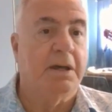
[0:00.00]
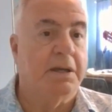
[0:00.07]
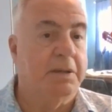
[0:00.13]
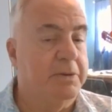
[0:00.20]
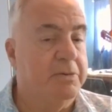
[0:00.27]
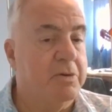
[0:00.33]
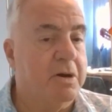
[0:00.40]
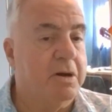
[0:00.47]
I
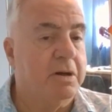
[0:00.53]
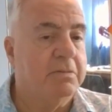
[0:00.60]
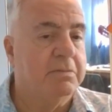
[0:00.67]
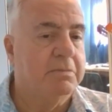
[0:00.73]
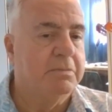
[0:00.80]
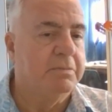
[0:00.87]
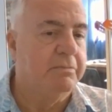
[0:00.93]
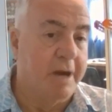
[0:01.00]
could be wrong,
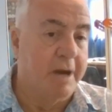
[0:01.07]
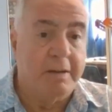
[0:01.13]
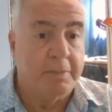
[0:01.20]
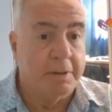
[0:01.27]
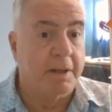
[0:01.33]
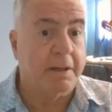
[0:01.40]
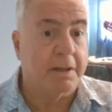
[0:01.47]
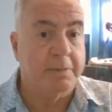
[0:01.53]
rare,
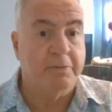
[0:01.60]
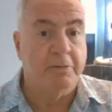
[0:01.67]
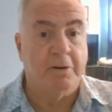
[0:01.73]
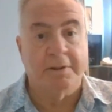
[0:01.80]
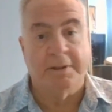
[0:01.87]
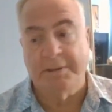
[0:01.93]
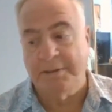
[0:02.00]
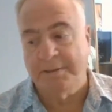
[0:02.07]
but I could be
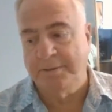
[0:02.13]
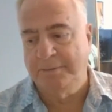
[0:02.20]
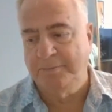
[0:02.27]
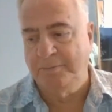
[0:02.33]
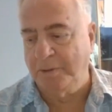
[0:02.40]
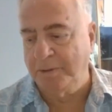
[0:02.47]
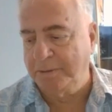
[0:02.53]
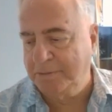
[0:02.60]
wrong. I did
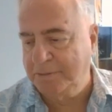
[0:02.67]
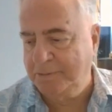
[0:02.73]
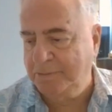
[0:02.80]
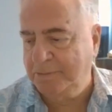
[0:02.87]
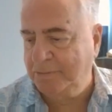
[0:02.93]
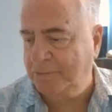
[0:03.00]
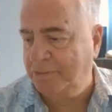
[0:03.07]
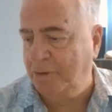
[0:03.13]
one
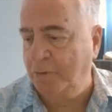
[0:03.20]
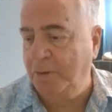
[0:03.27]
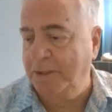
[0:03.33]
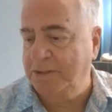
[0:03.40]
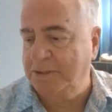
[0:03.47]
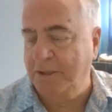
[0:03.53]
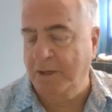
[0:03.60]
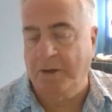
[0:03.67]
2
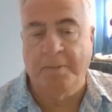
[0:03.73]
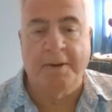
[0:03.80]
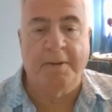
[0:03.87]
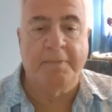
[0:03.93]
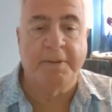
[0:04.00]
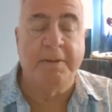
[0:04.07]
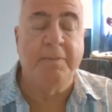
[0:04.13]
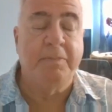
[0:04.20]
weeks ago
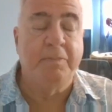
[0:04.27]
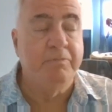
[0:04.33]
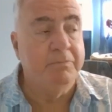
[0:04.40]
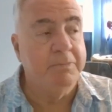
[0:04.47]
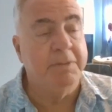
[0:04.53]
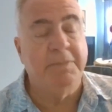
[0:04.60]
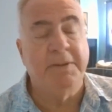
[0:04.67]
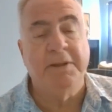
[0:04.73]
about
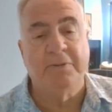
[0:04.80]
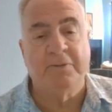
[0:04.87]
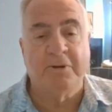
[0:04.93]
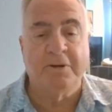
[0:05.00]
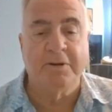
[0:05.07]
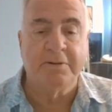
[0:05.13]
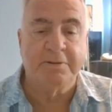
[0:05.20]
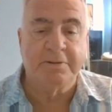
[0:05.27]
me being
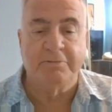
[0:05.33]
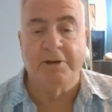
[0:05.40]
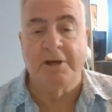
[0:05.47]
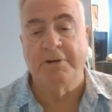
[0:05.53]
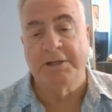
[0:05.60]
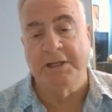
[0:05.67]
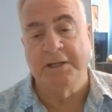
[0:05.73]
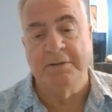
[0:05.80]
wrong. It's a
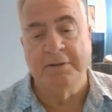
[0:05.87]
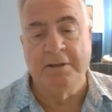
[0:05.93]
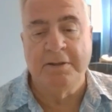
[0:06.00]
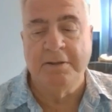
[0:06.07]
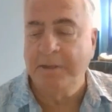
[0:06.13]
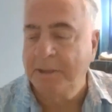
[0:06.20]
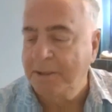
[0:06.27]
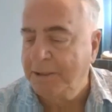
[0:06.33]
rarity.
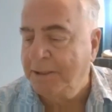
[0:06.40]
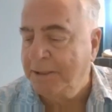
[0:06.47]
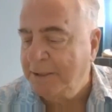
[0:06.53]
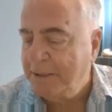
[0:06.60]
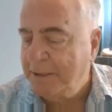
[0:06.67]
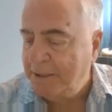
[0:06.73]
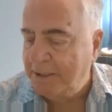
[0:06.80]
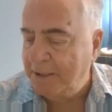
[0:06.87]

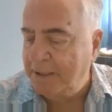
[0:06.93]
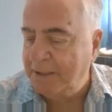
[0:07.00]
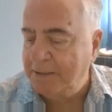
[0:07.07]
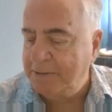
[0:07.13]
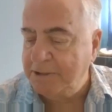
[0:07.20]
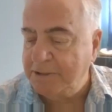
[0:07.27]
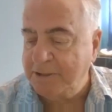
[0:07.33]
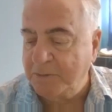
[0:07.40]

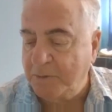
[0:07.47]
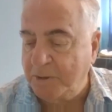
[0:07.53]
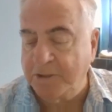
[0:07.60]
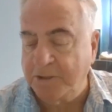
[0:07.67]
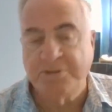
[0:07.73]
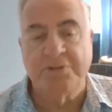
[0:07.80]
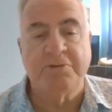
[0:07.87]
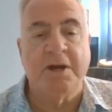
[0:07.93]
And Jesse
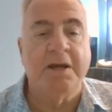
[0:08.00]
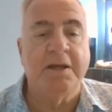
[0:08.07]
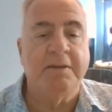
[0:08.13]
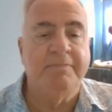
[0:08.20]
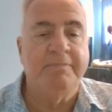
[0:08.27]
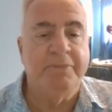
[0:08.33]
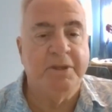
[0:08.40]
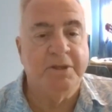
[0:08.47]
Waters, you're
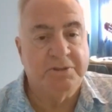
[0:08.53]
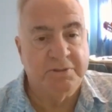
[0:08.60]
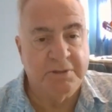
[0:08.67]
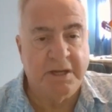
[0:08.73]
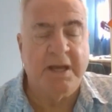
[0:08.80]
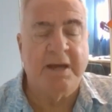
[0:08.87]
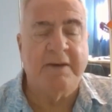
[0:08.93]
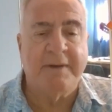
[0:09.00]
right. You
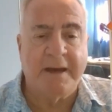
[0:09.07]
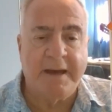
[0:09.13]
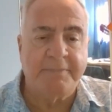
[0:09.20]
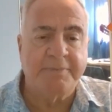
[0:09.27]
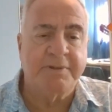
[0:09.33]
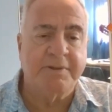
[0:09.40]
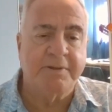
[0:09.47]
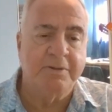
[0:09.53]
should have
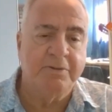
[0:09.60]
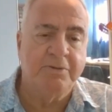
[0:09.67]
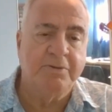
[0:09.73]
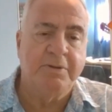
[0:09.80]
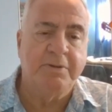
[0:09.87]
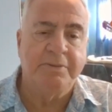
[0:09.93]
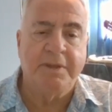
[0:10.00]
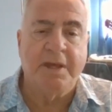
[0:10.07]

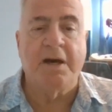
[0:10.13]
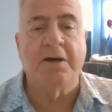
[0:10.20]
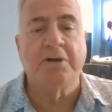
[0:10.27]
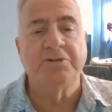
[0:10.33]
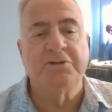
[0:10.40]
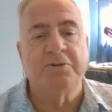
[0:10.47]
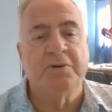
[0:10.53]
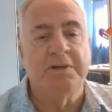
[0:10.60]
absolute
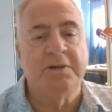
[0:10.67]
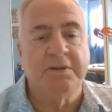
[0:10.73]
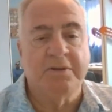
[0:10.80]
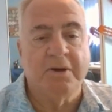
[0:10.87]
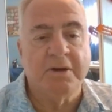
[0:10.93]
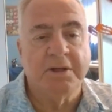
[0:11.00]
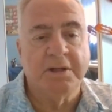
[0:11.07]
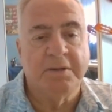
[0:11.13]
knowledge of what you're
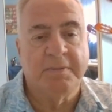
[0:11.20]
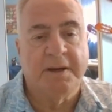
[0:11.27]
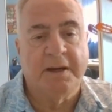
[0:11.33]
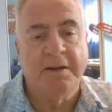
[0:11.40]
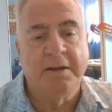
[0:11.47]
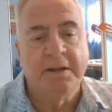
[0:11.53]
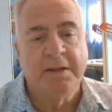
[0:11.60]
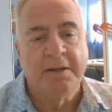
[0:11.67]
talking
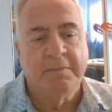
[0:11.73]
about.